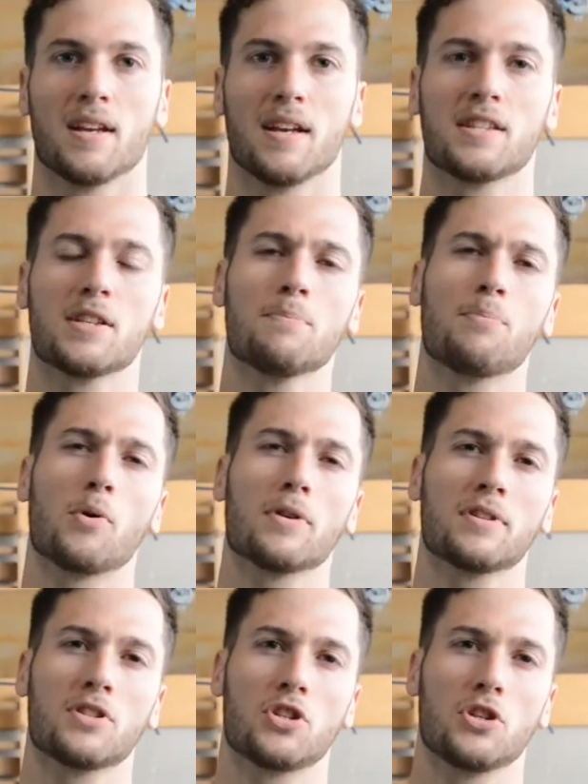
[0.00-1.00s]
It's
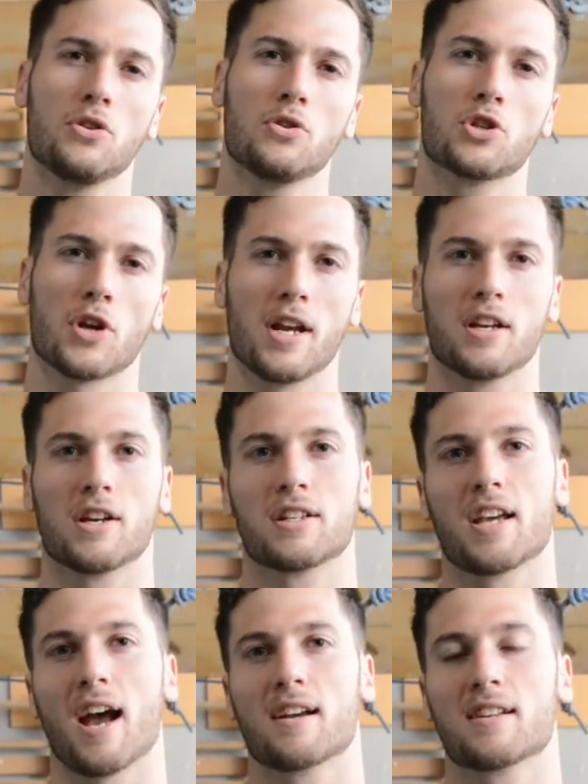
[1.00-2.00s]
important to train your
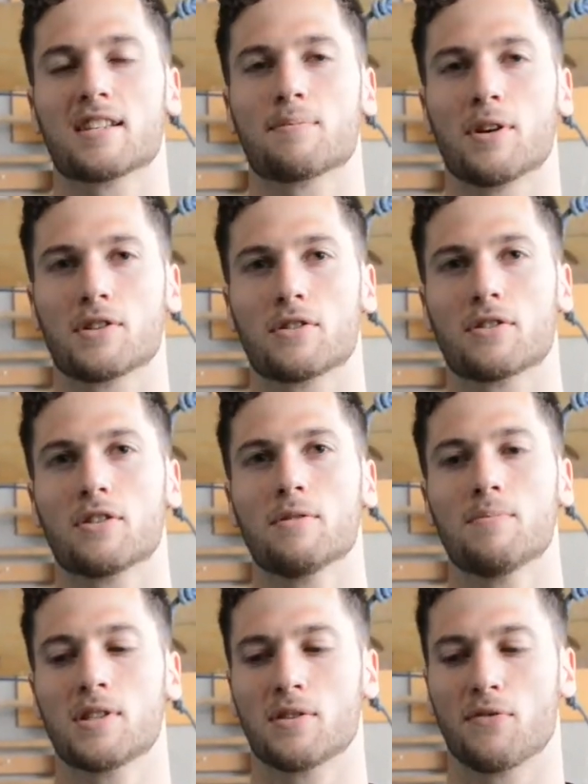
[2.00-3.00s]
antagonist muscle
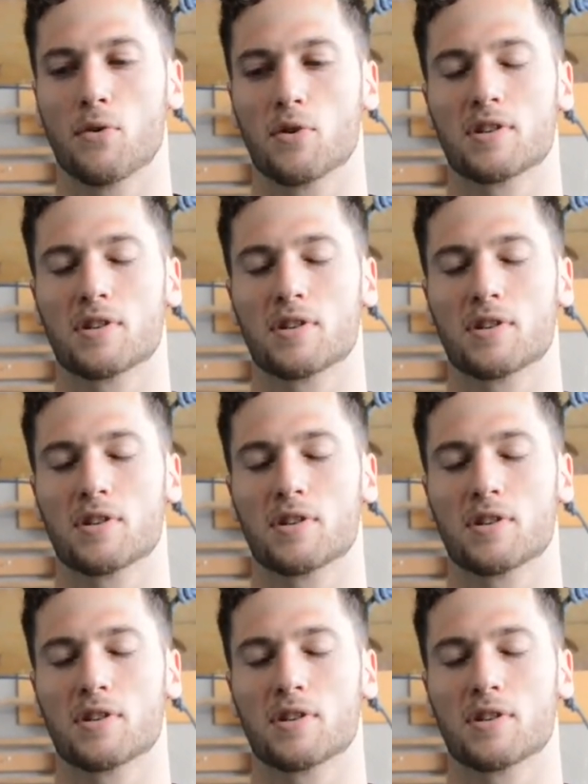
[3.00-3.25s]
groups for